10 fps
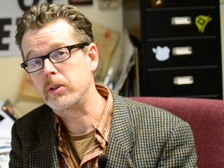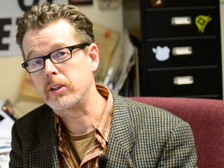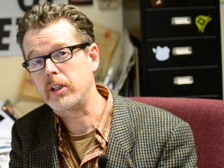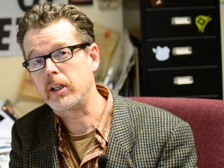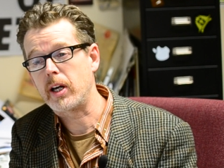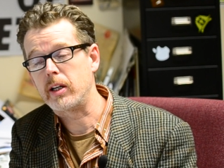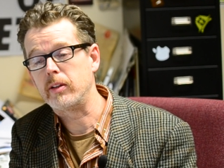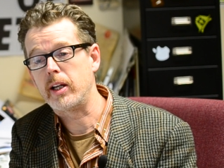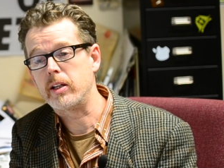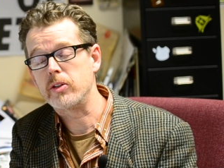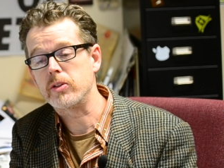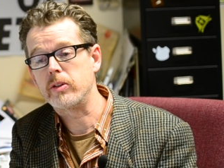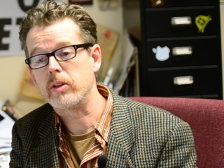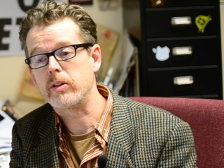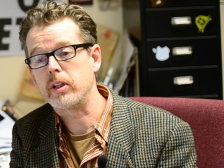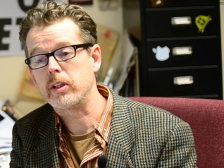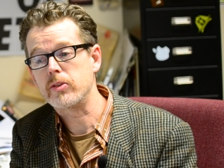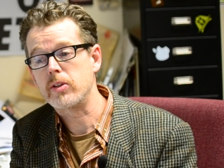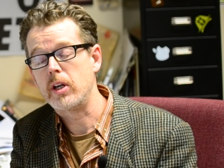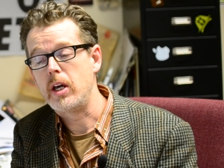but it kind of led on to other things.